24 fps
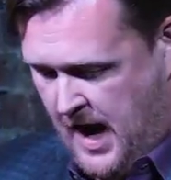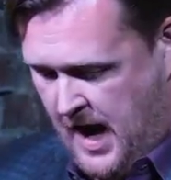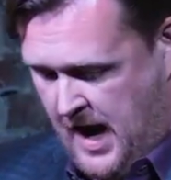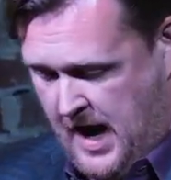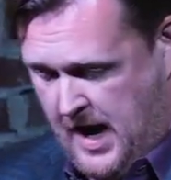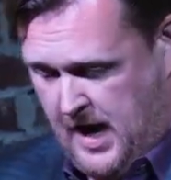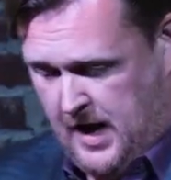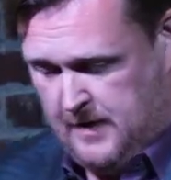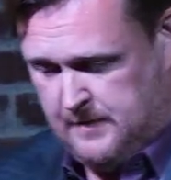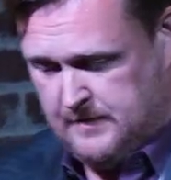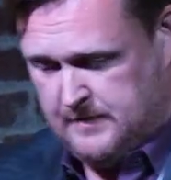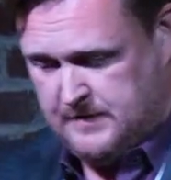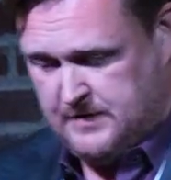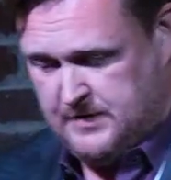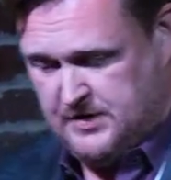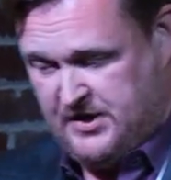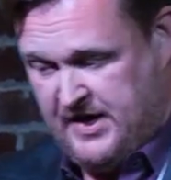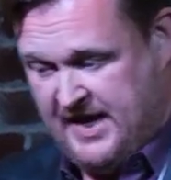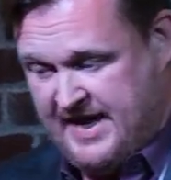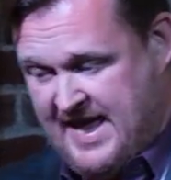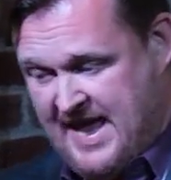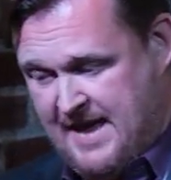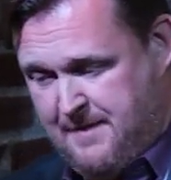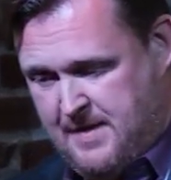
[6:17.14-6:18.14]

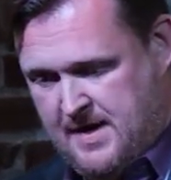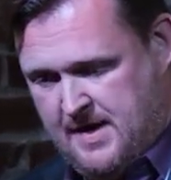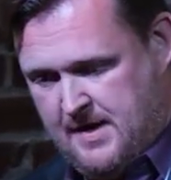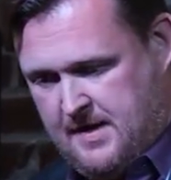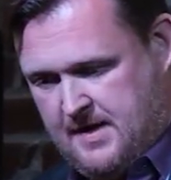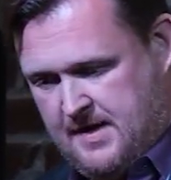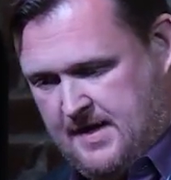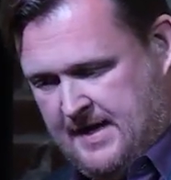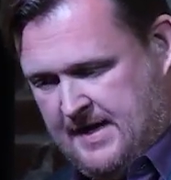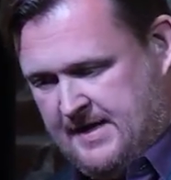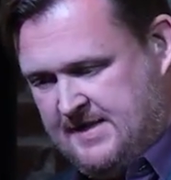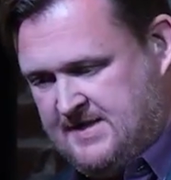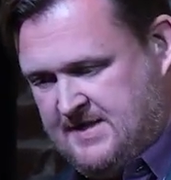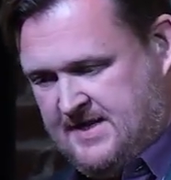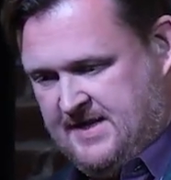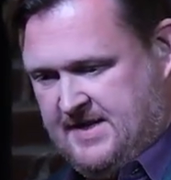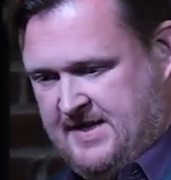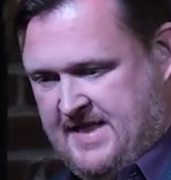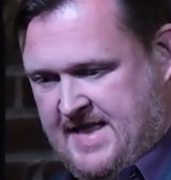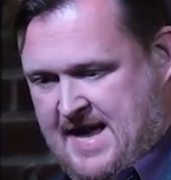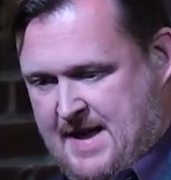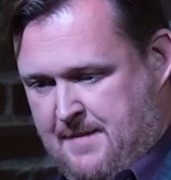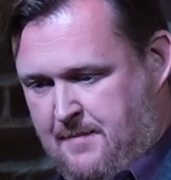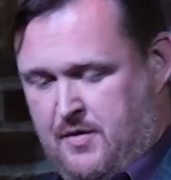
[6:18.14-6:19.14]
So I came
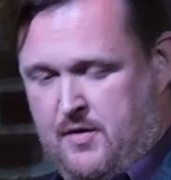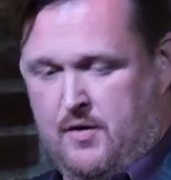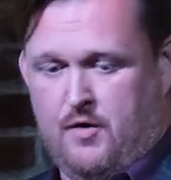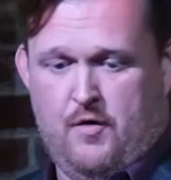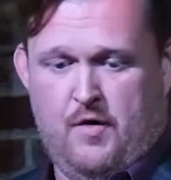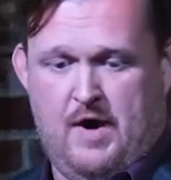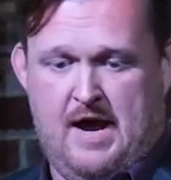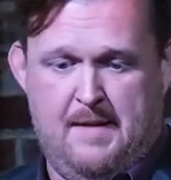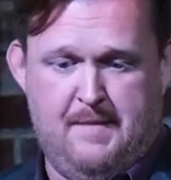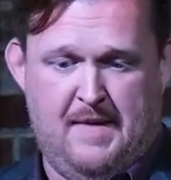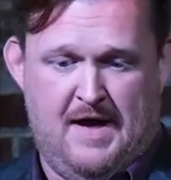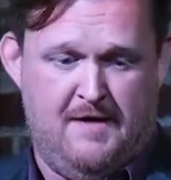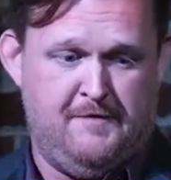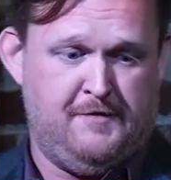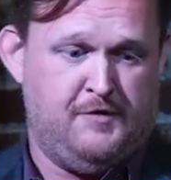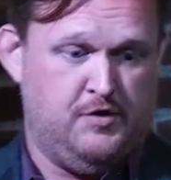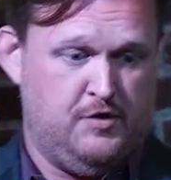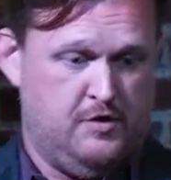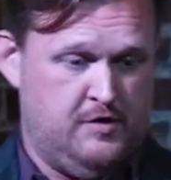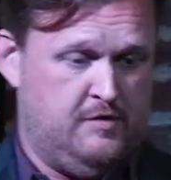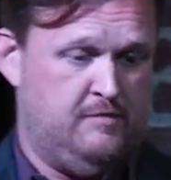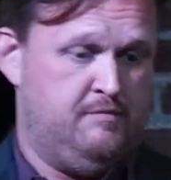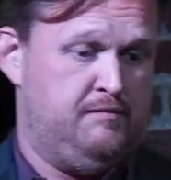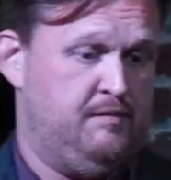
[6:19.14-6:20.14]
into that program
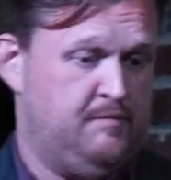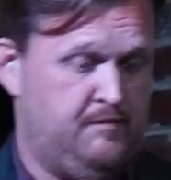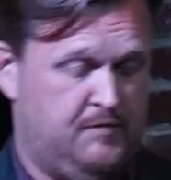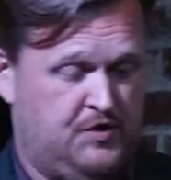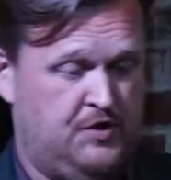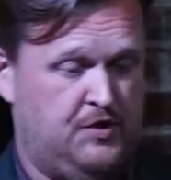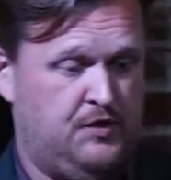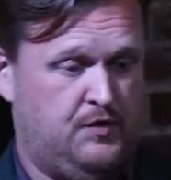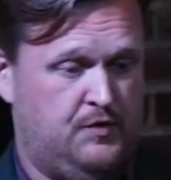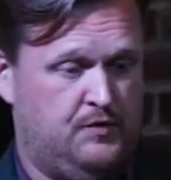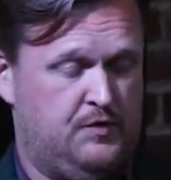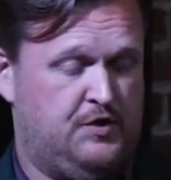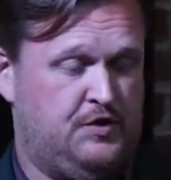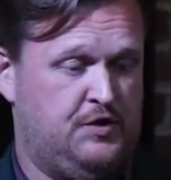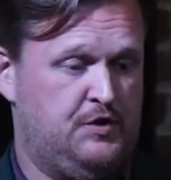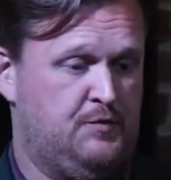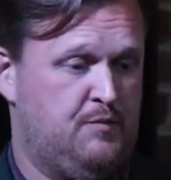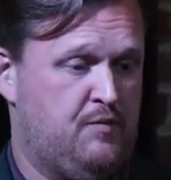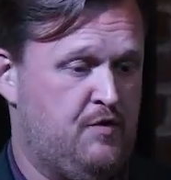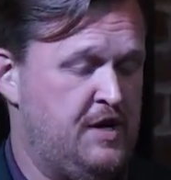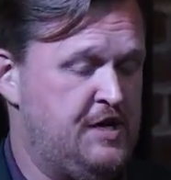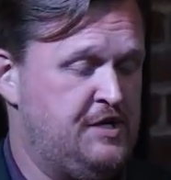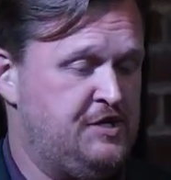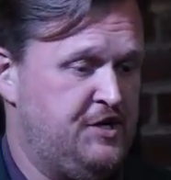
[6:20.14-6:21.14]
after two
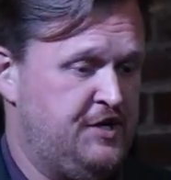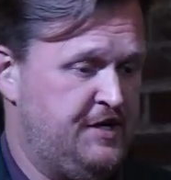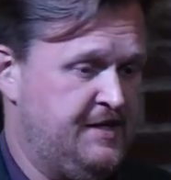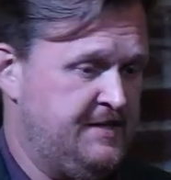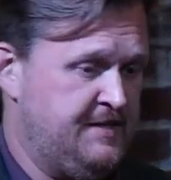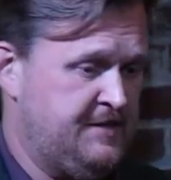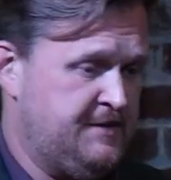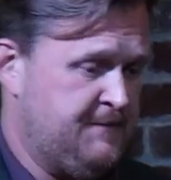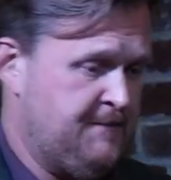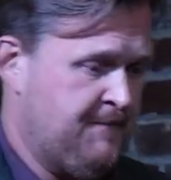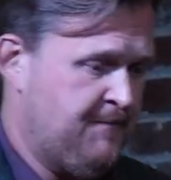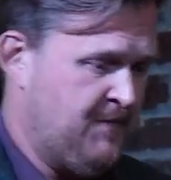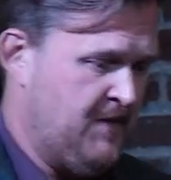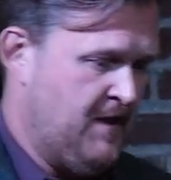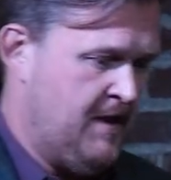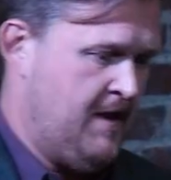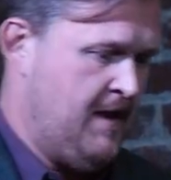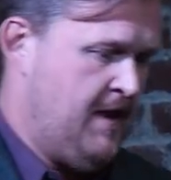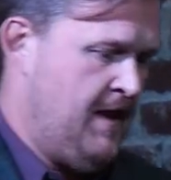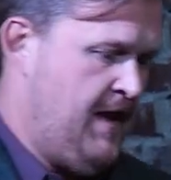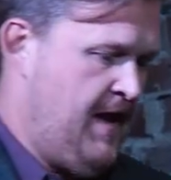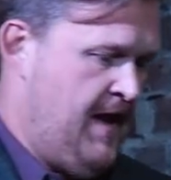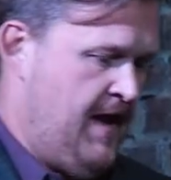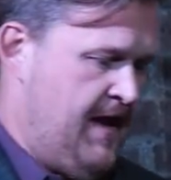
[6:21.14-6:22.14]
breaches,
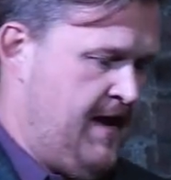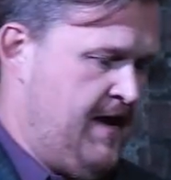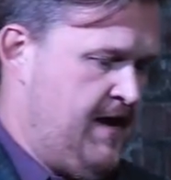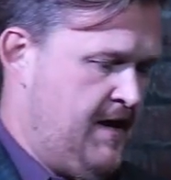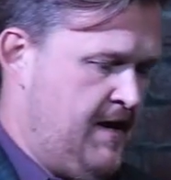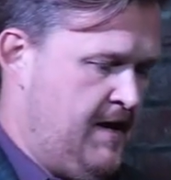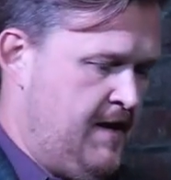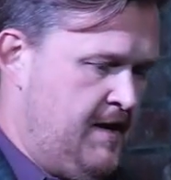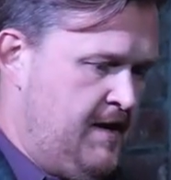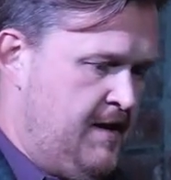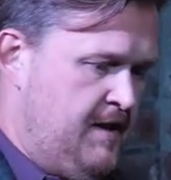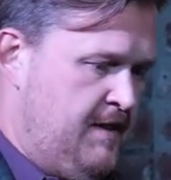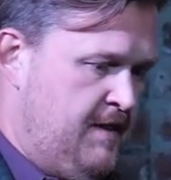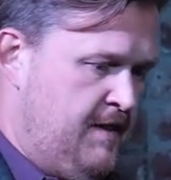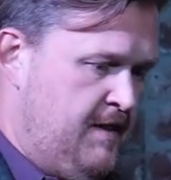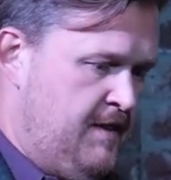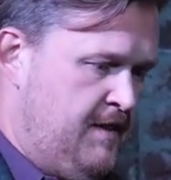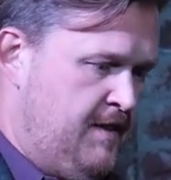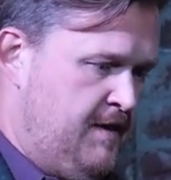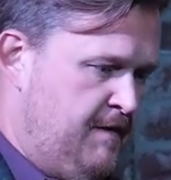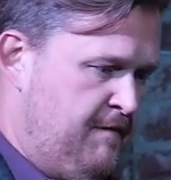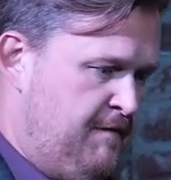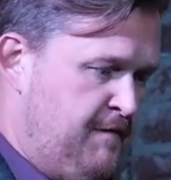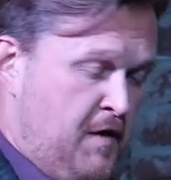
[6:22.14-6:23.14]
and
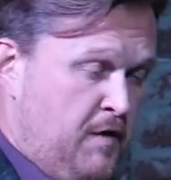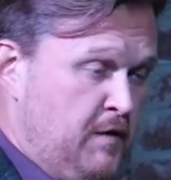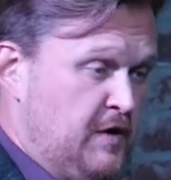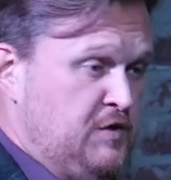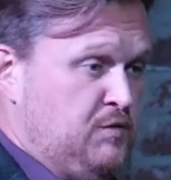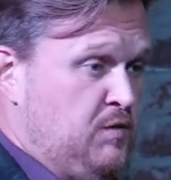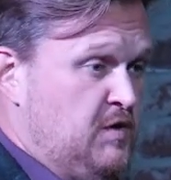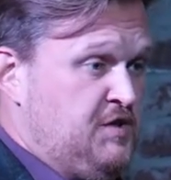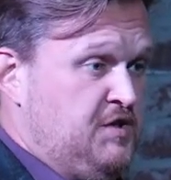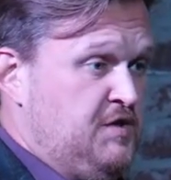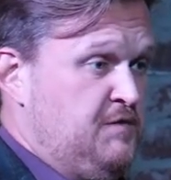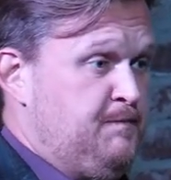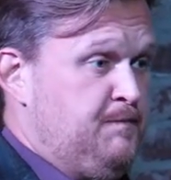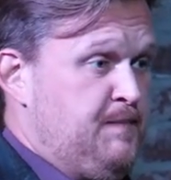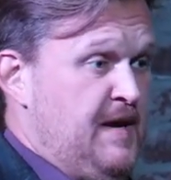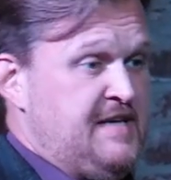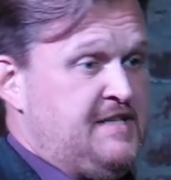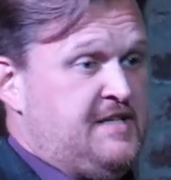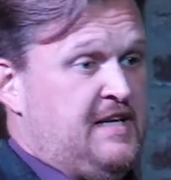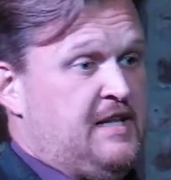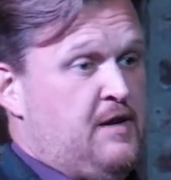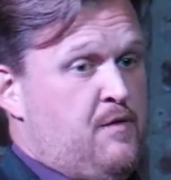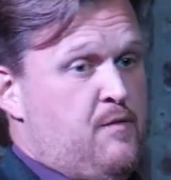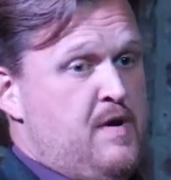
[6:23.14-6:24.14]
the focus was to
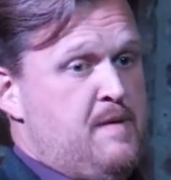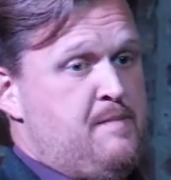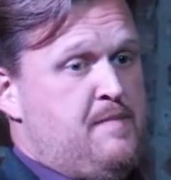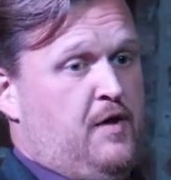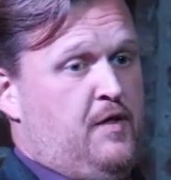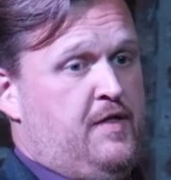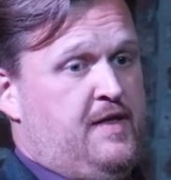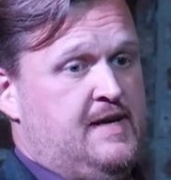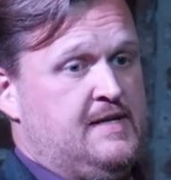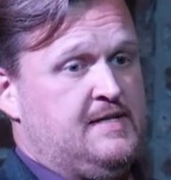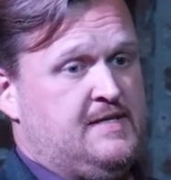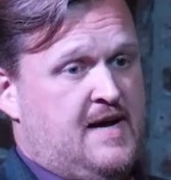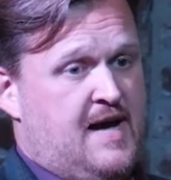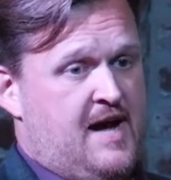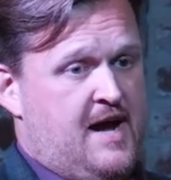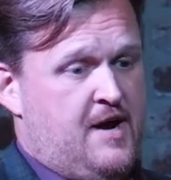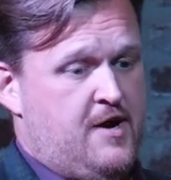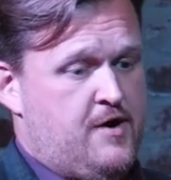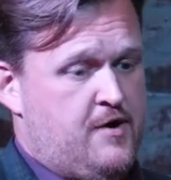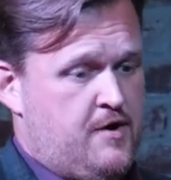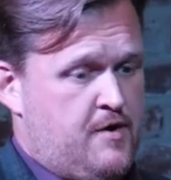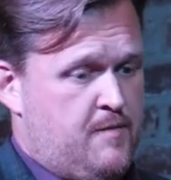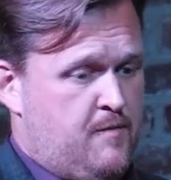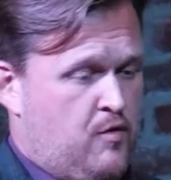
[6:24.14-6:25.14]
basically rebuild the
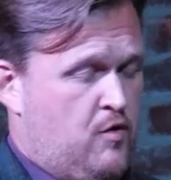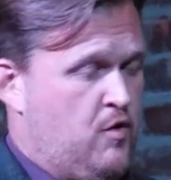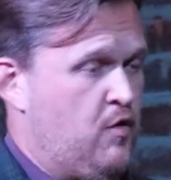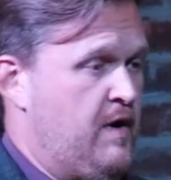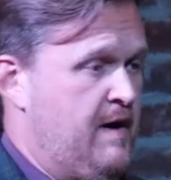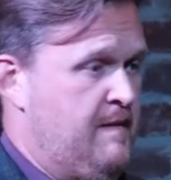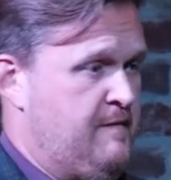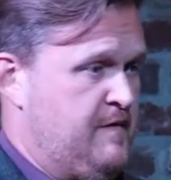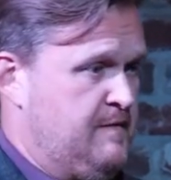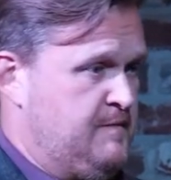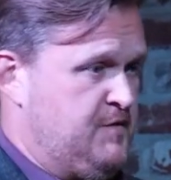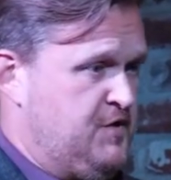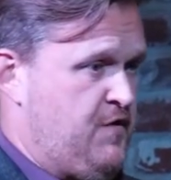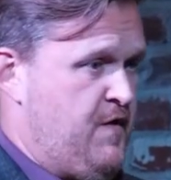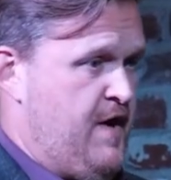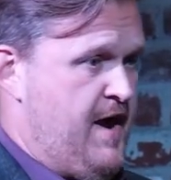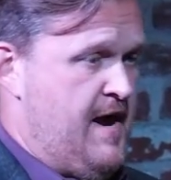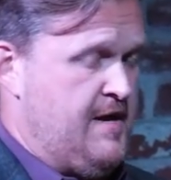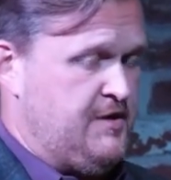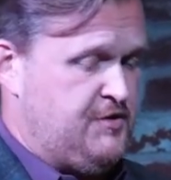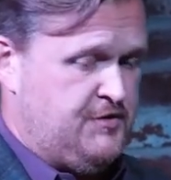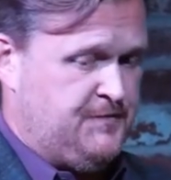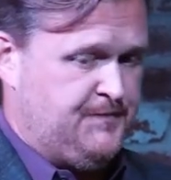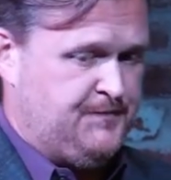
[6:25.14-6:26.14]
entire program from
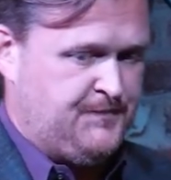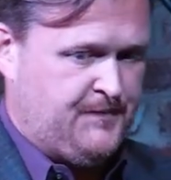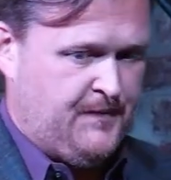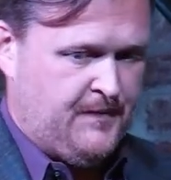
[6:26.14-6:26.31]
scratch.